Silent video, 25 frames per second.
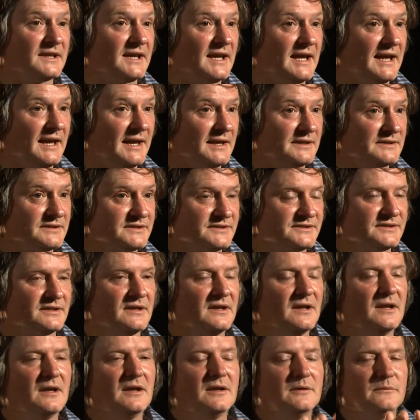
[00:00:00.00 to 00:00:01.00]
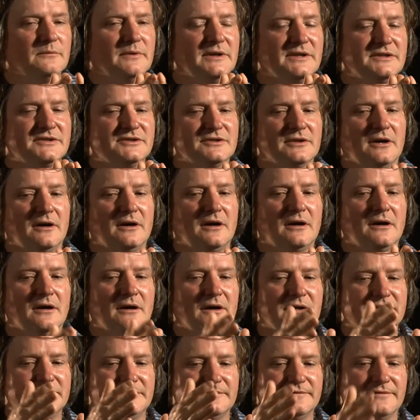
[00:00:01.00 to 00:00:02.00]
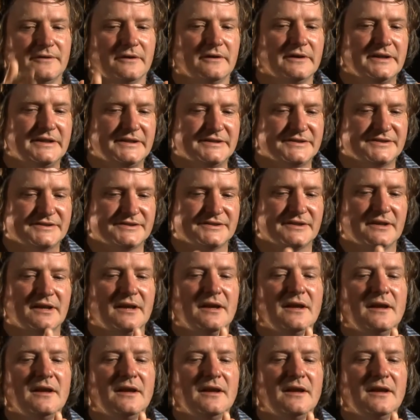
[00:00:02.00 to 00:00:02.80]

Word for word: cats, which are a device